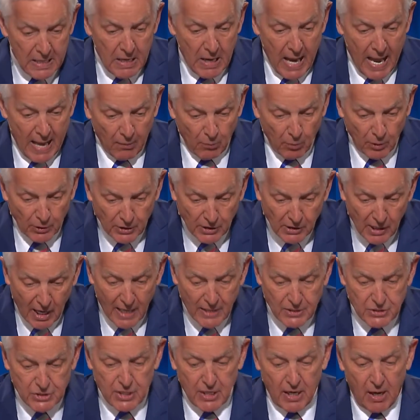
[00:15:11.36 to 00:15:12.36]
and with
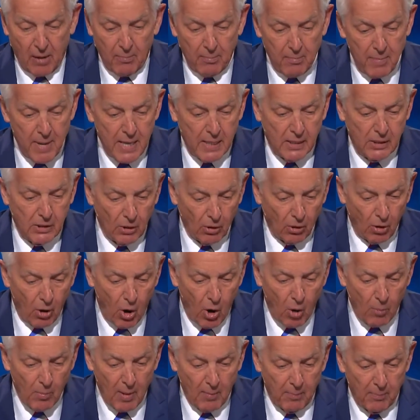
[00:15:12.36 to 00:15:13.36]
God's help, make your
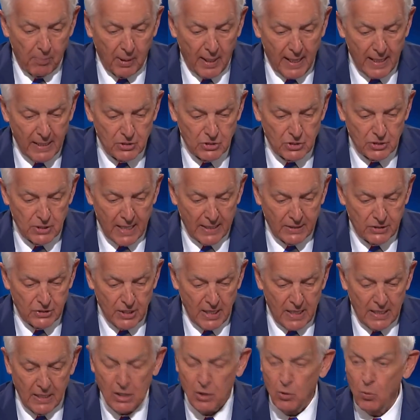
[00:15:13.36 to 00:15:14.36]
home a place that's
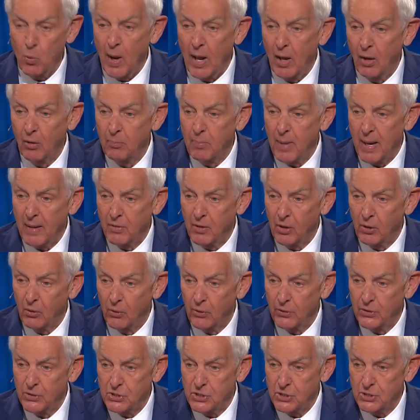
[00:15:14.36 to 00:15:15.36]
indwelled by the
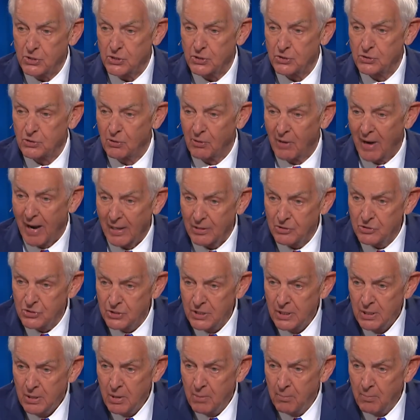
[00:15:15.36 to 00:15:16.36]
Lord Jesus Christ.
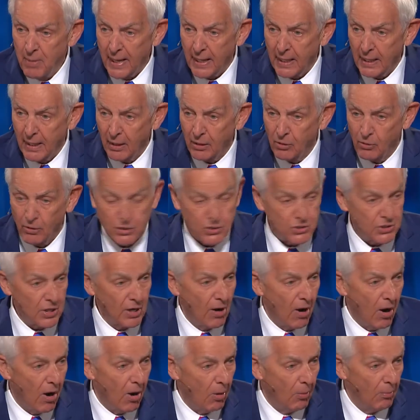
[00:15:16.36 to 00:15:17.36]
Make it a Christian
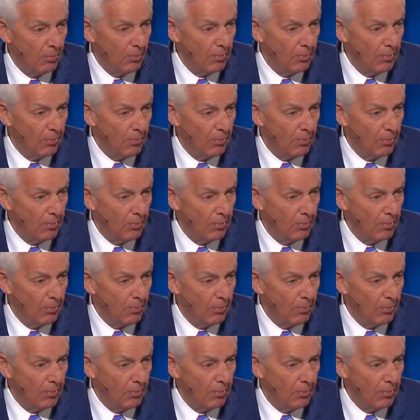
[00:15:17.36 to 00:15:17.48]
home.